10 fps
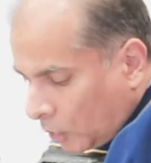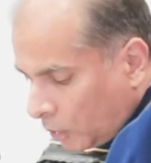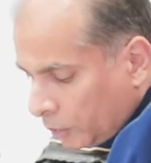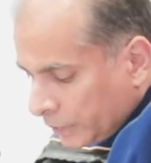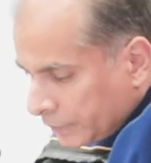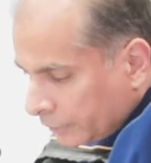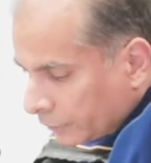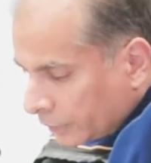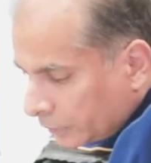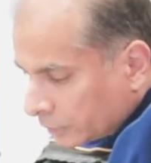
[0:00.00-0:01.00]
always
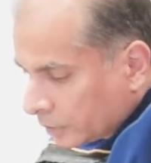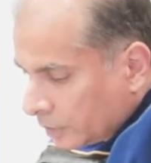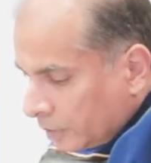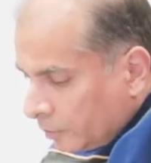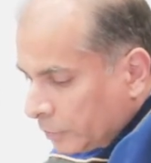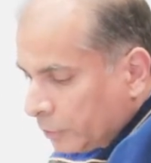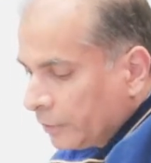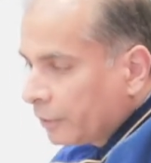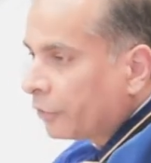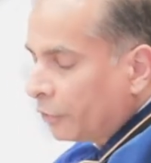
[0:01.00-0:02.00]
difficult,
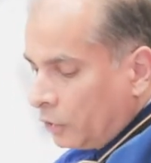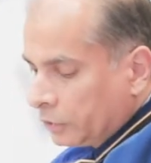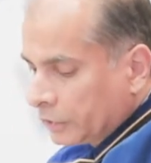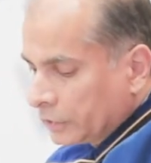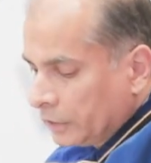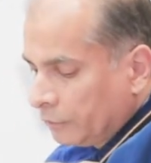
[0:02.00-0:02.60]
between the thoughts